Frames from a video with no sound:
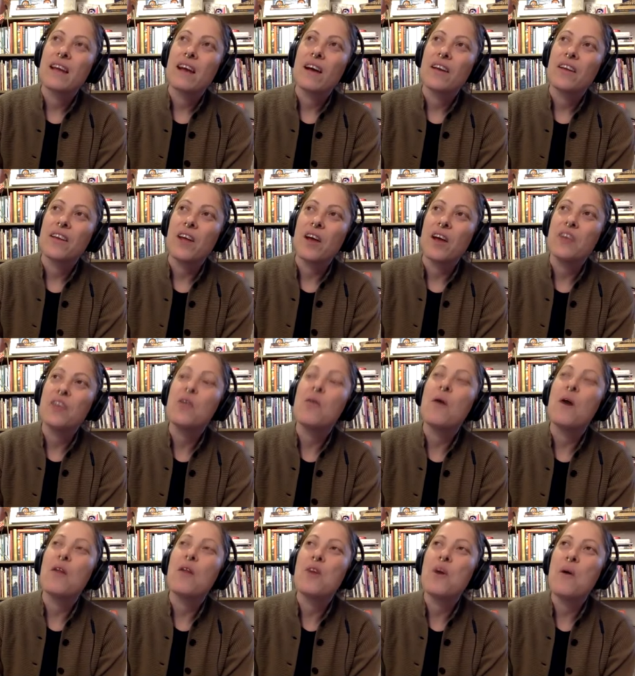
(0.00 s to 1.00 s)
you know,
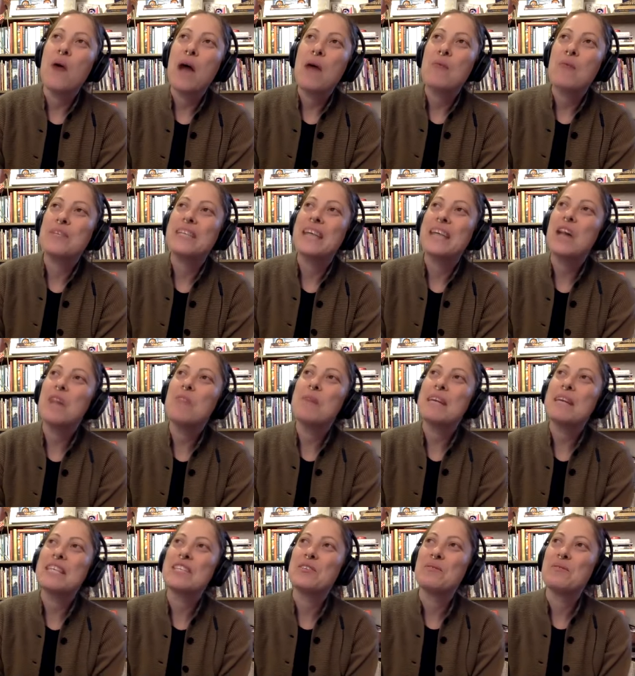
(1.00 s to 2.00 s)
although I would tell
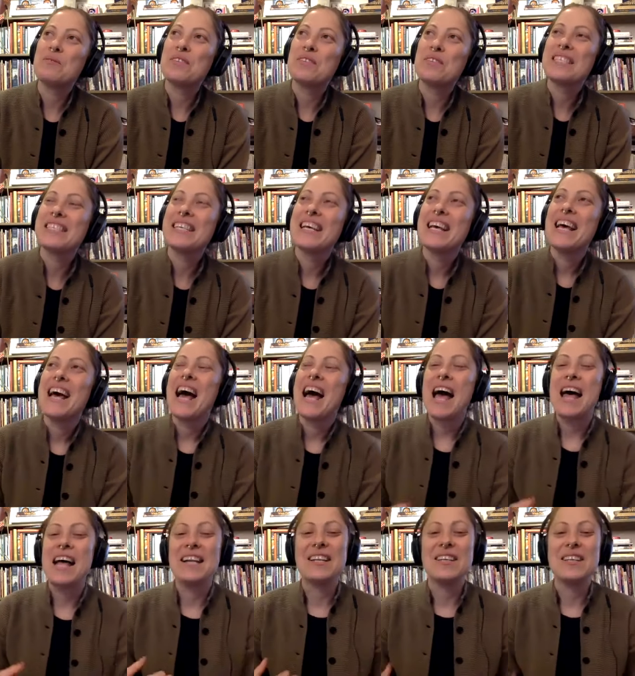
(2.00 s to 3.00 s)
my students
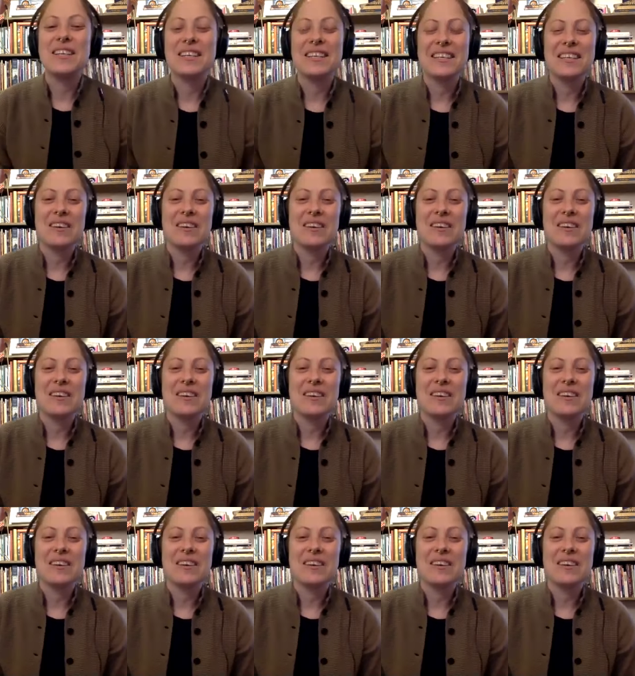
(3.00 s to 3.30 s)
and